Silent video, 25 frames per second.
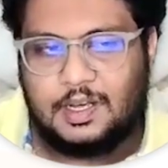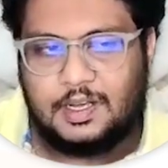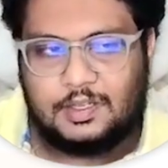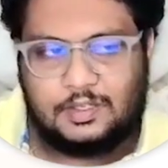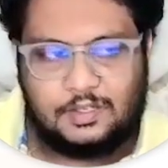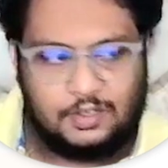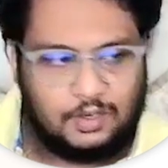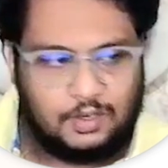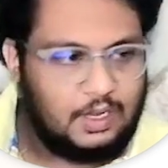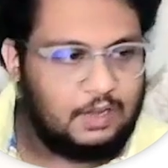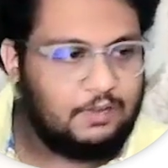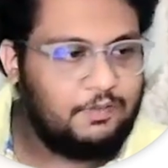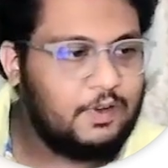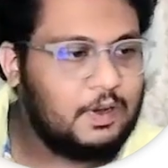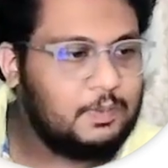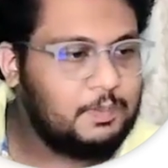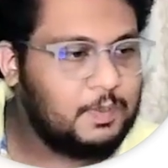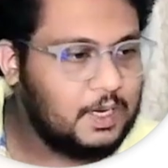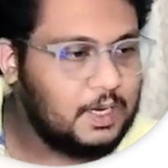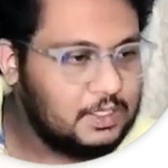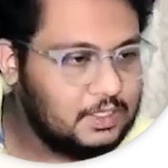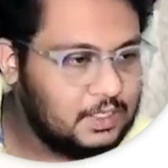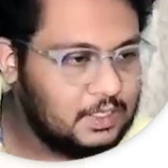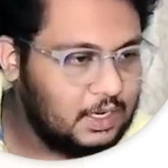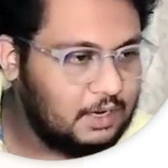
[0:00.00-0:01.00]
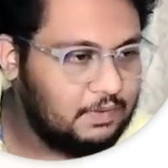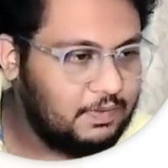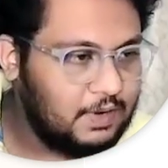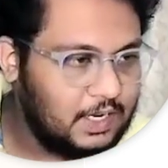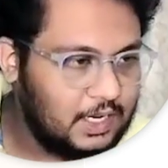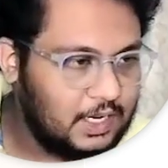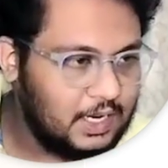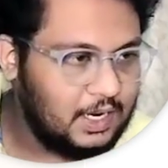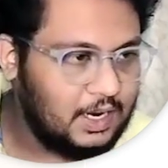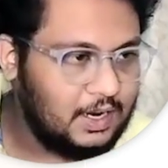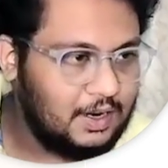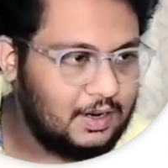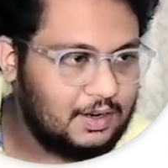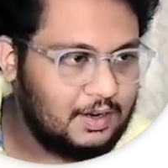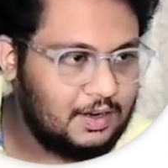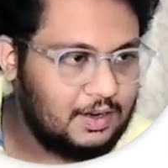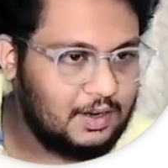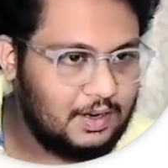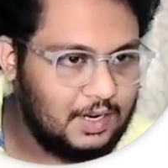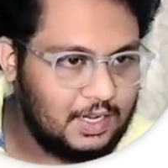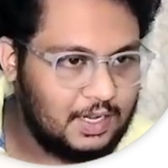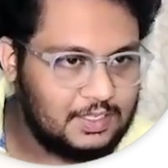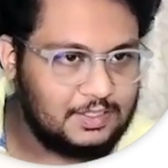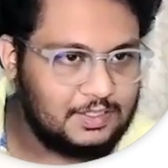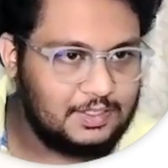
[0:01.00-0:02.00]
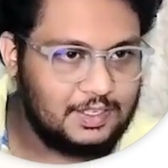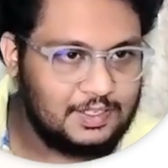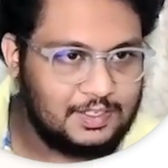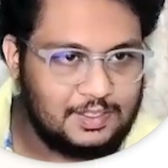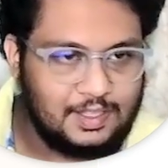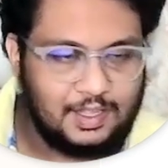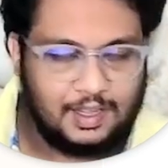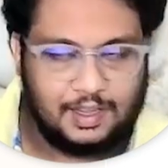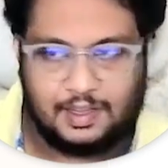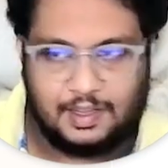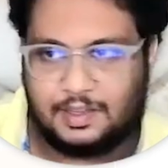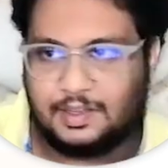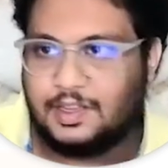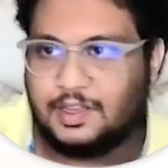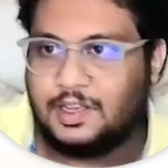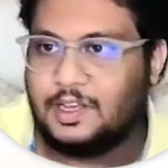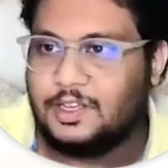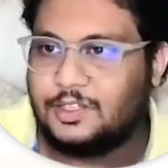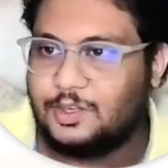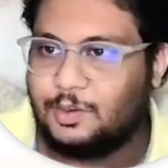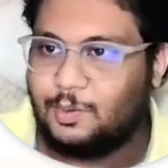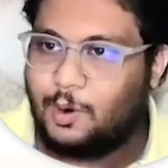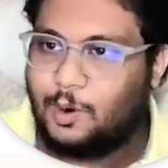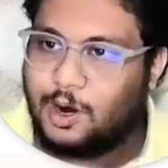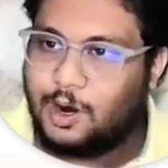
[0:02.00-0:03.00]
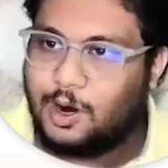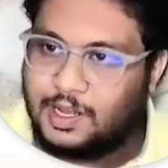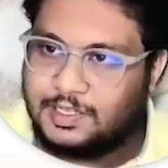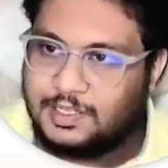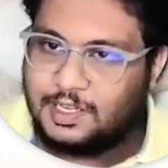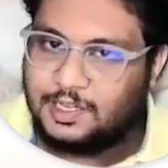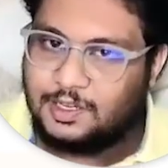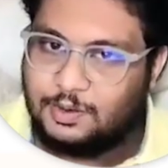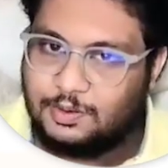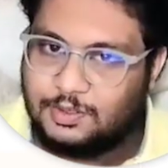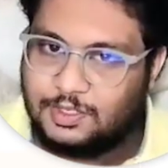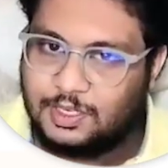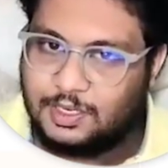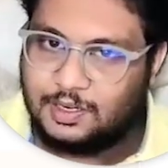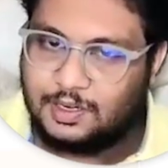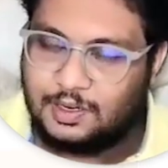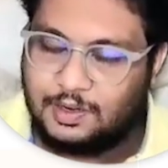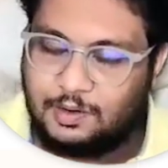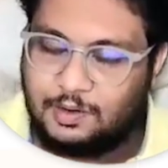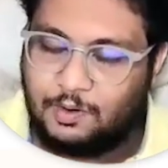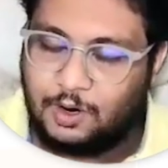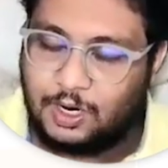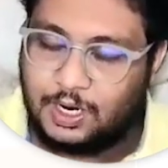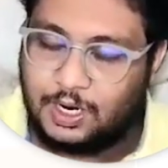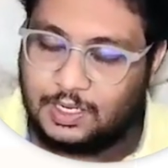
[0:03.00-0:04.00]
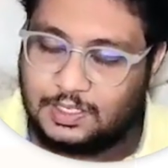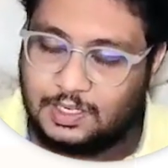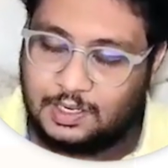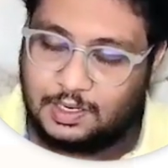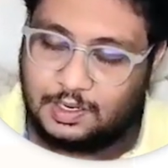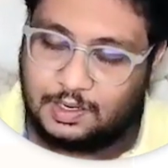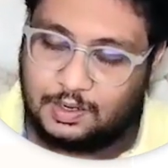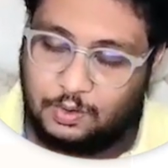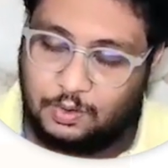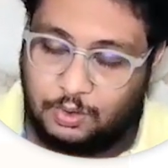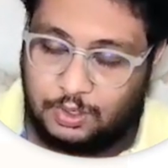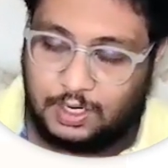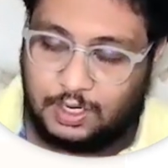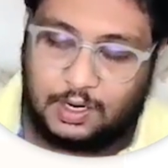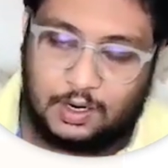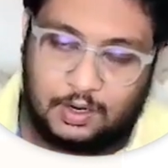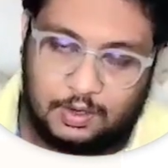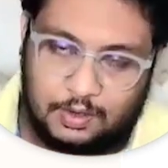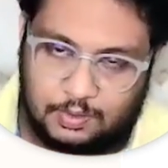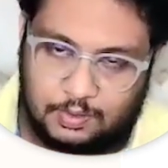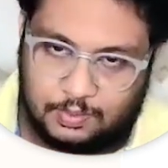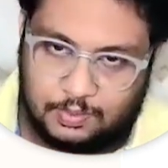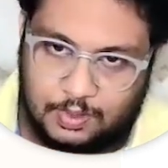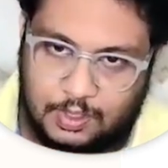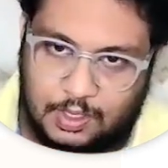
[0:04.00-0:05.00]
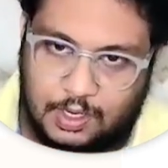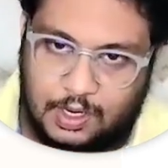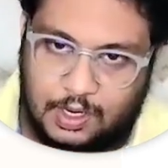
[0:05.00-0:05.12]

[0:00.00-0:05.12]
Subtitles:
So if a tenant does this thing, so what does a owner do?